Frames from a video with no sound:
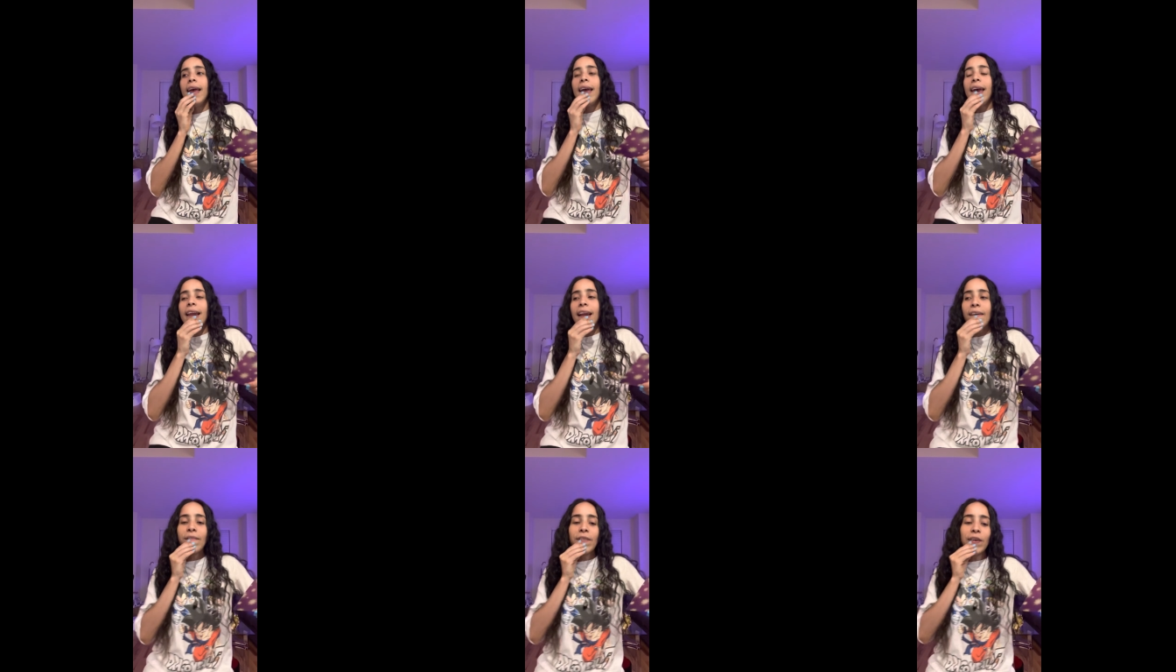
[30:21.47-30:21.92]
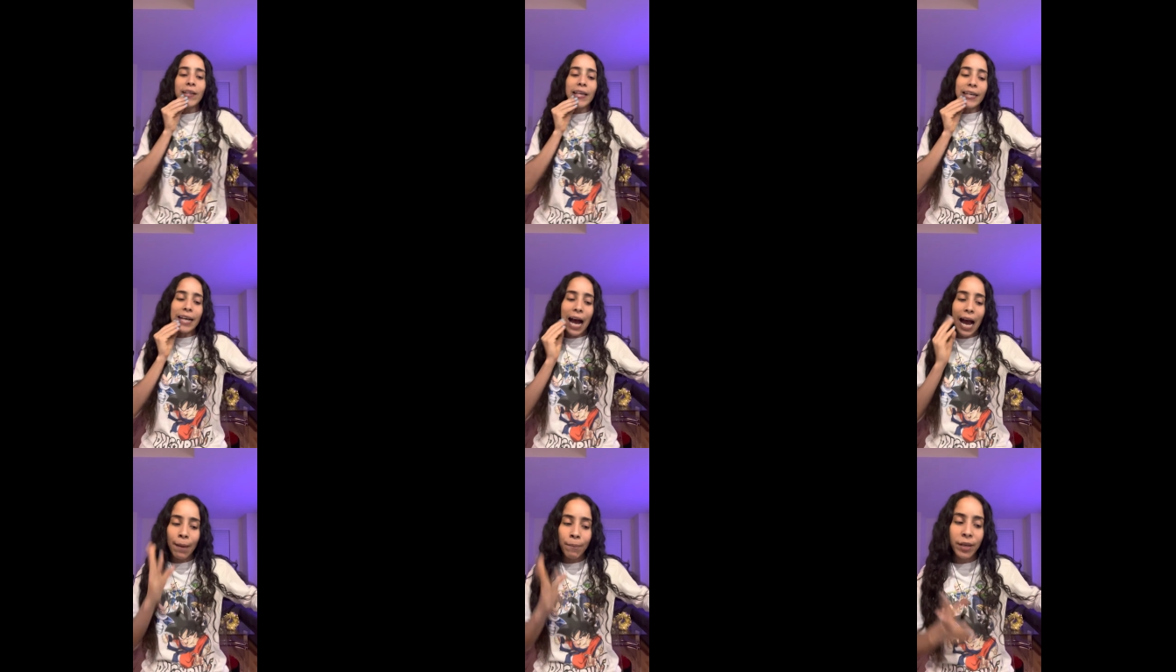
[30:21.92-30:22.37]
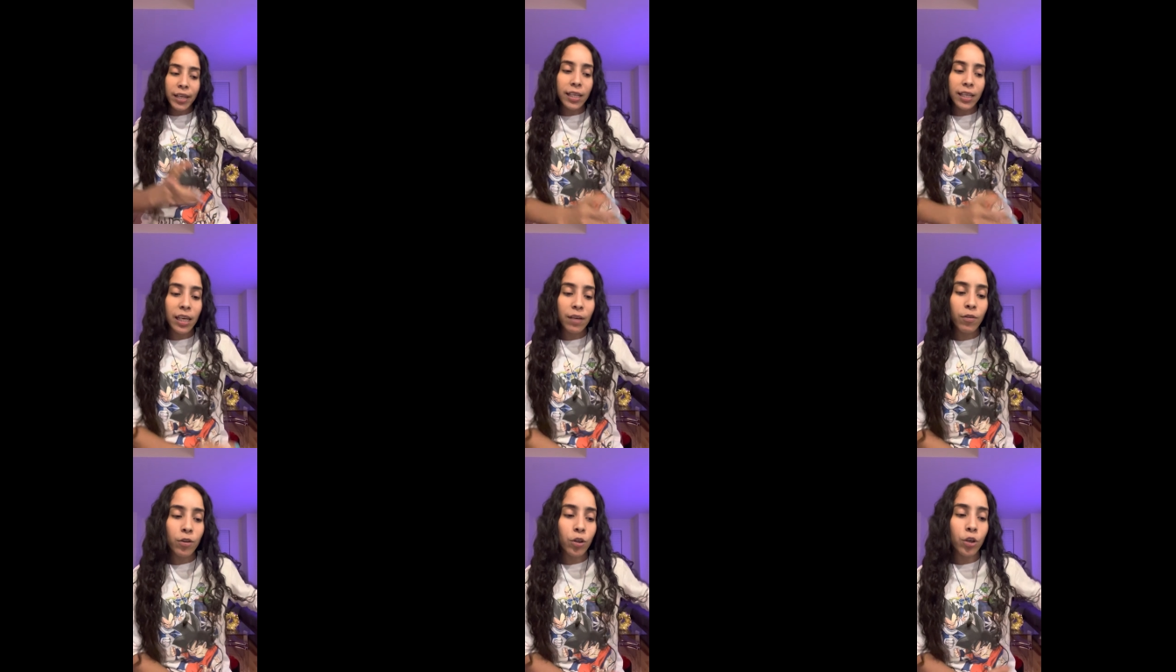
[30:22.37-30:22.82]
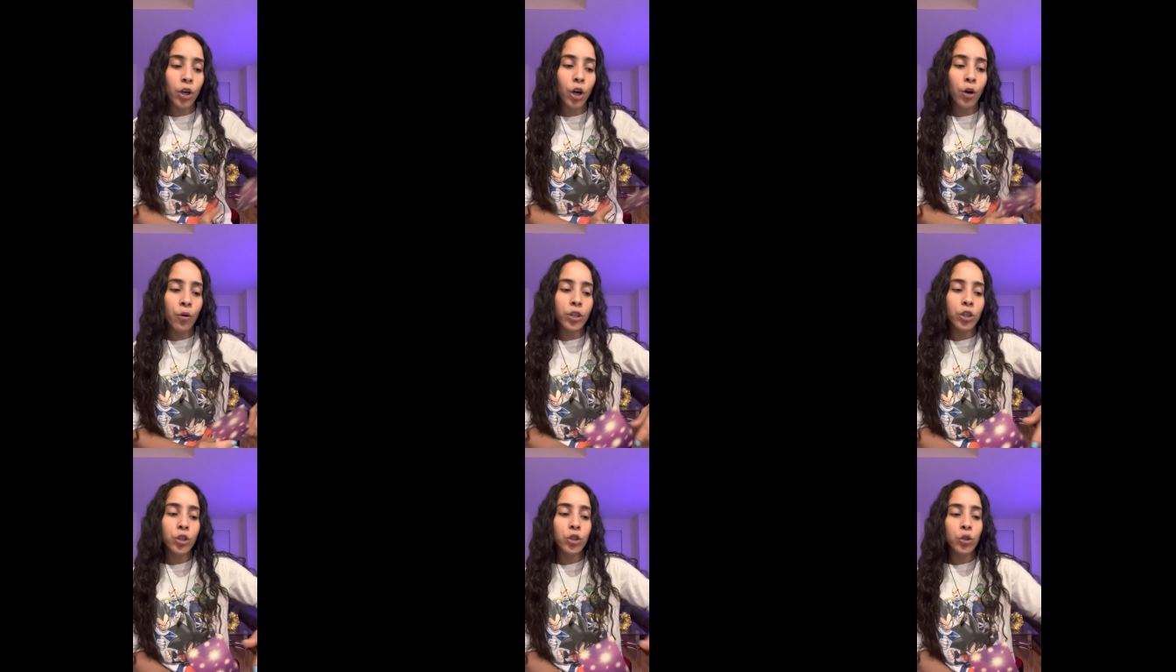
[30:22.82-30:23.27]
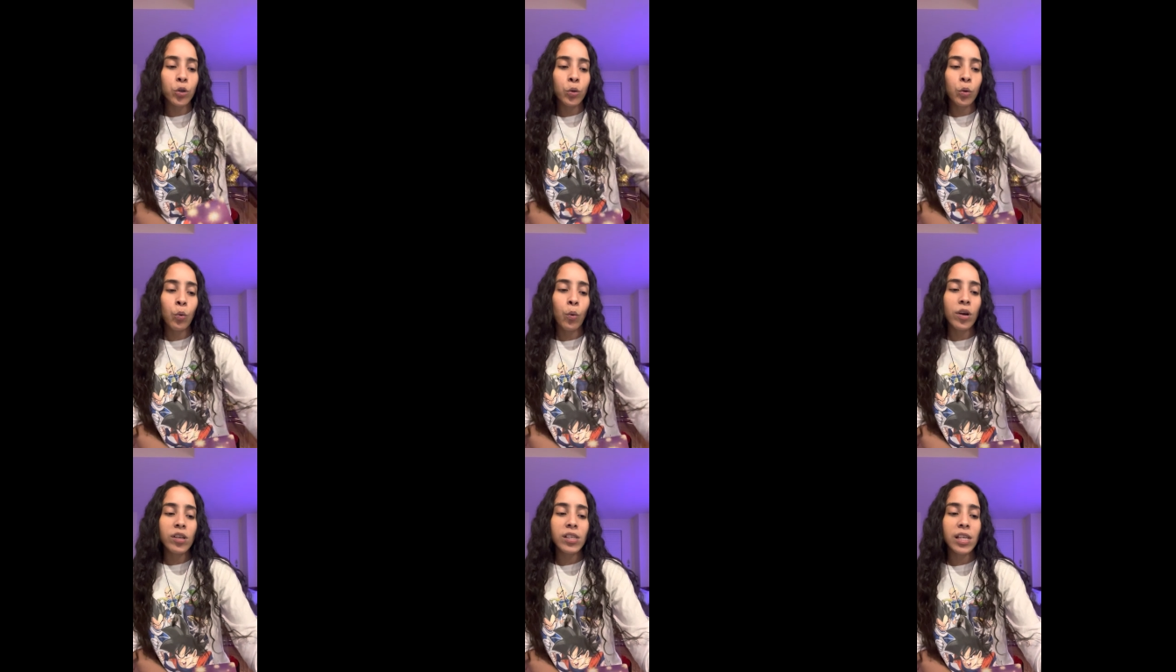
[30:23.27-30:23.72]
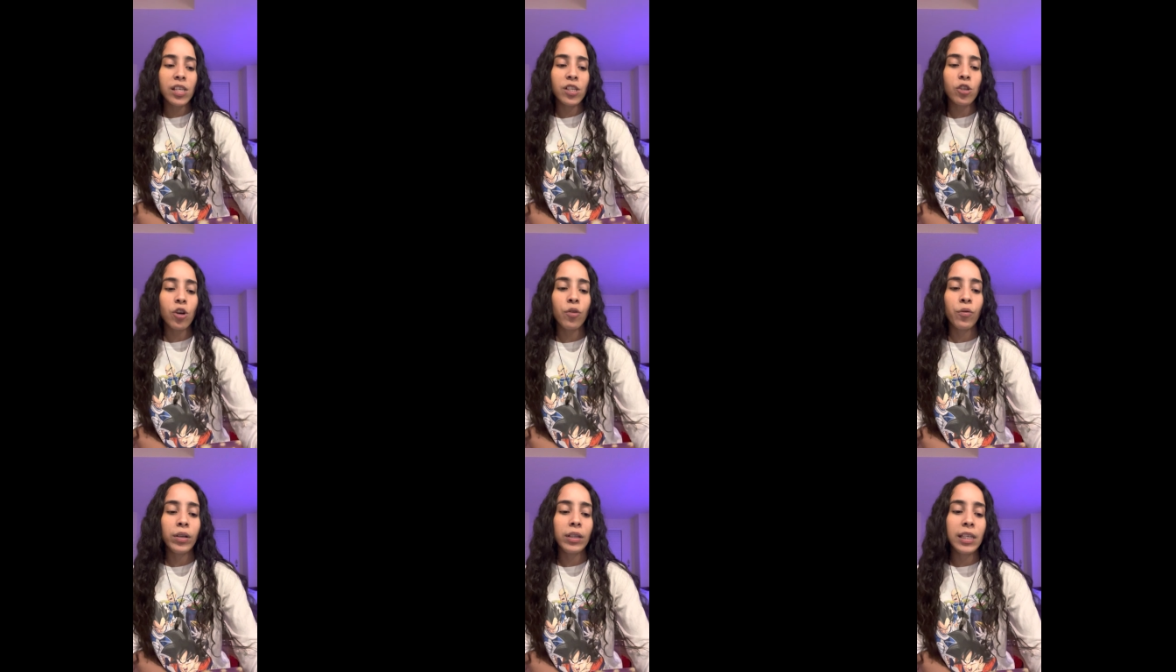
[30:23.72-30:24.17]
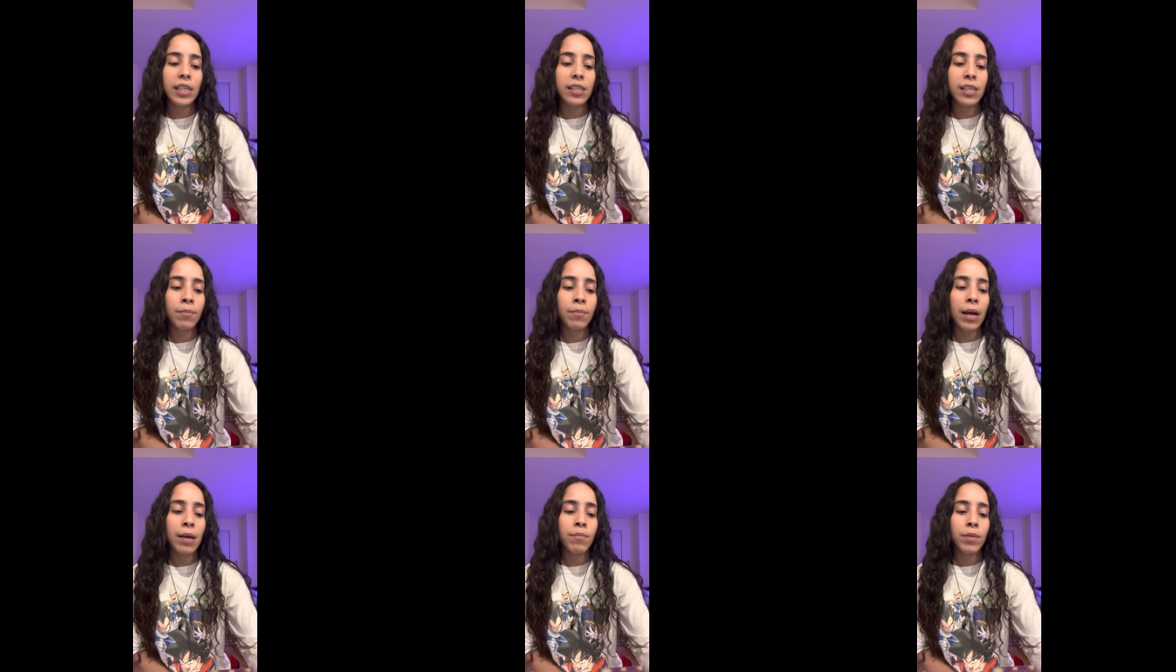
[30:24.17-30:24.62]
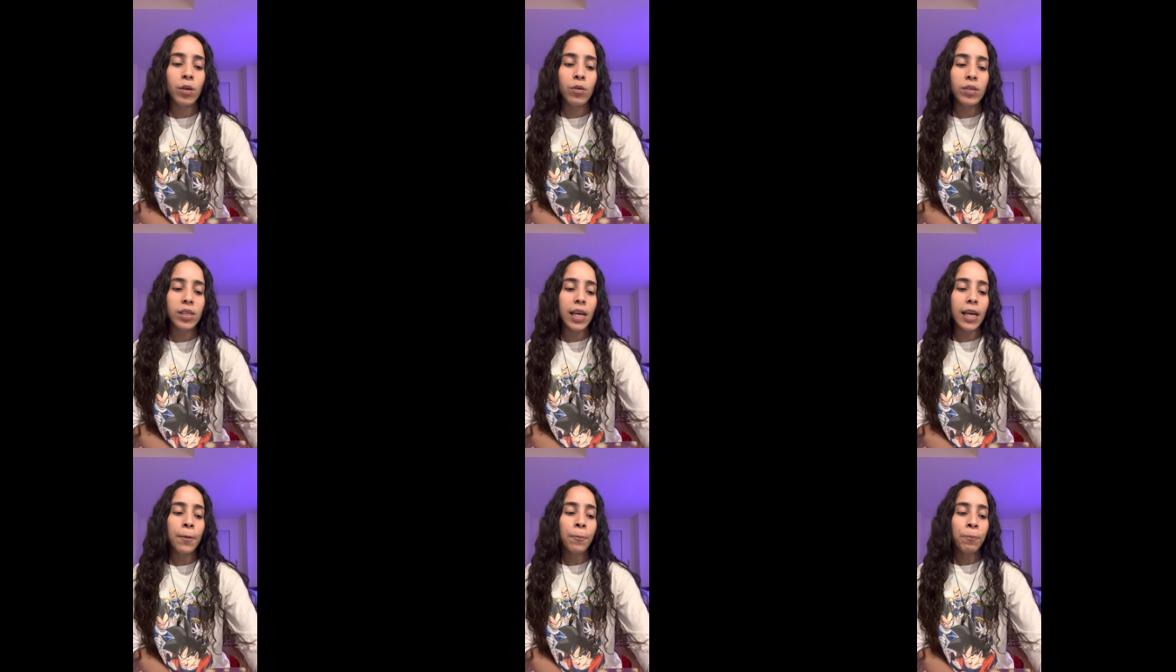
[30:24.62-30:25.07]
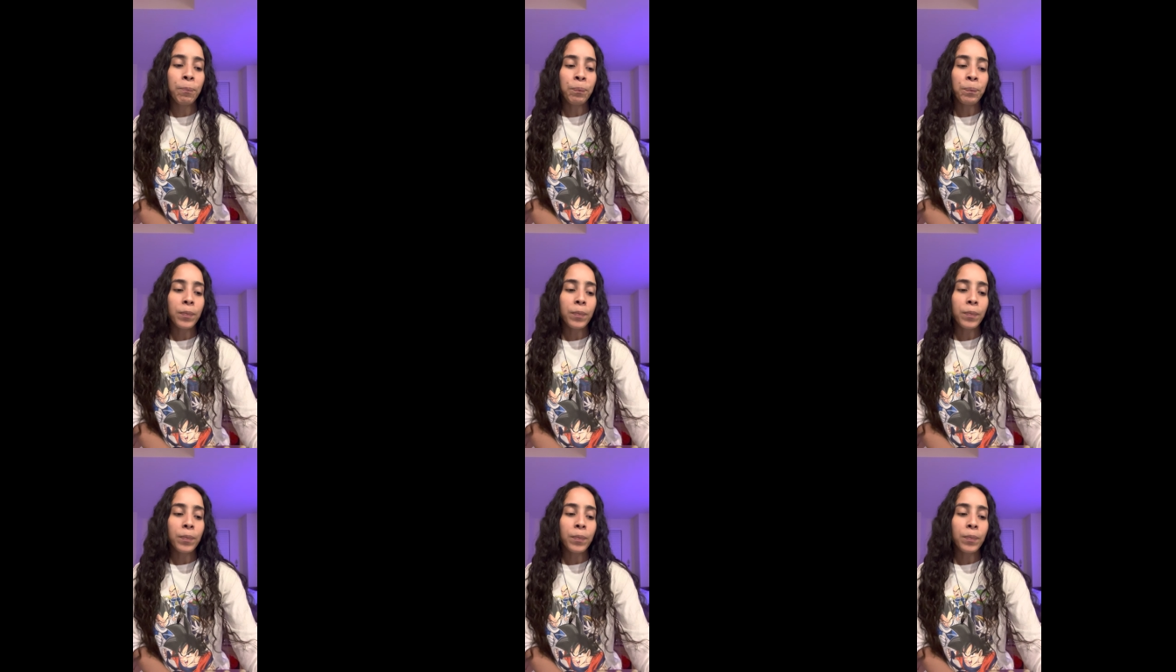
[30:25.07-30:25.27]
And I feel like I'm going to give you the courage too once I start releasing my music.